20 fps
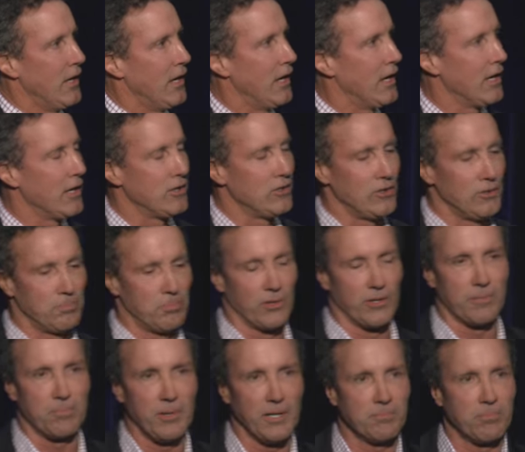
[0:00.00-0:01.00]
and you
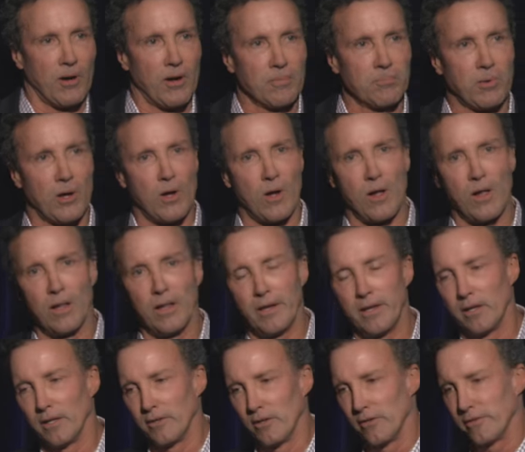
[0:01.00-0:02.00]
put a ping pong ball
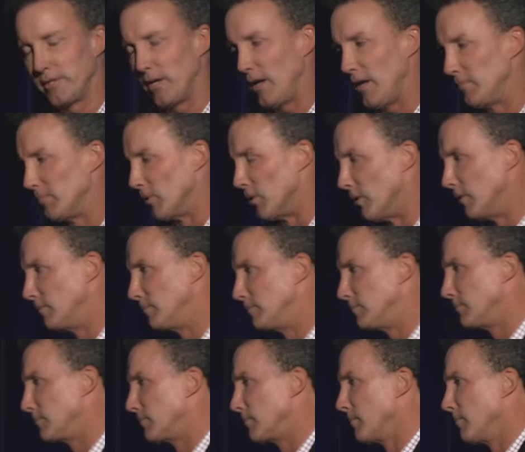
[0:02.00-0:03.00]
and a little
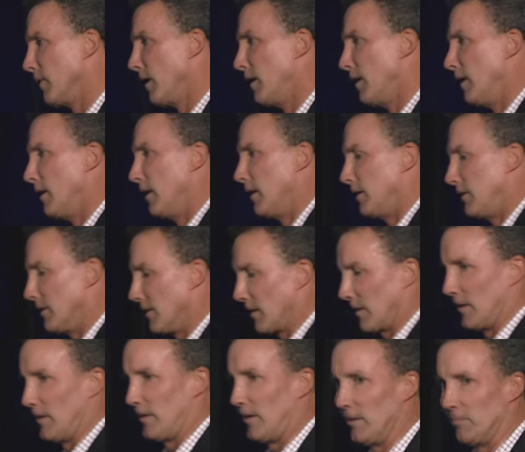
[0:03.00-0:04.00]
table, you're
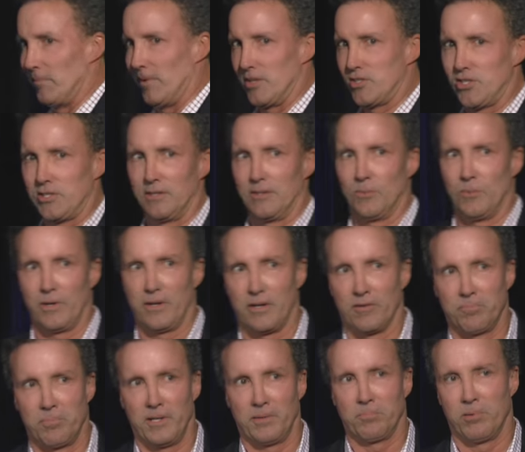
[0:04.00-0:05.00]
not going to get much in the way
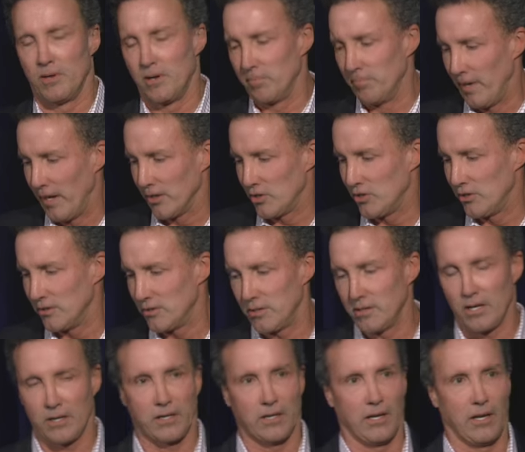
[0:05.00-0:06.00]
of a ping pong match. It's
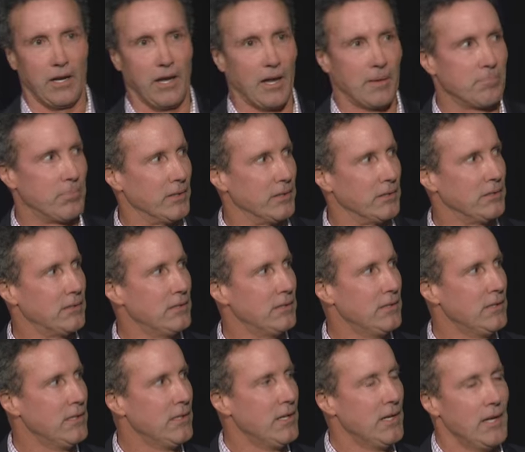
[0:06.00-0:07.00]
not going to happen.
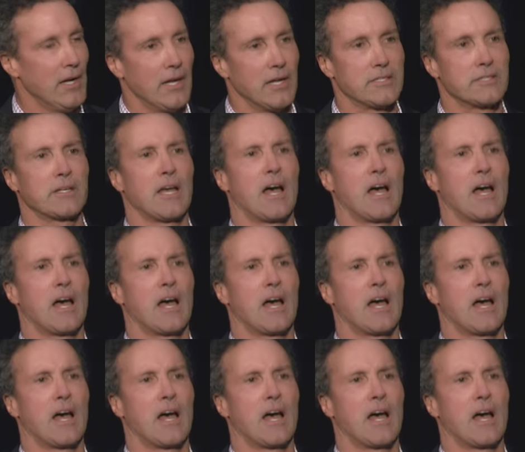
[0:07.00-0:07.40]
It's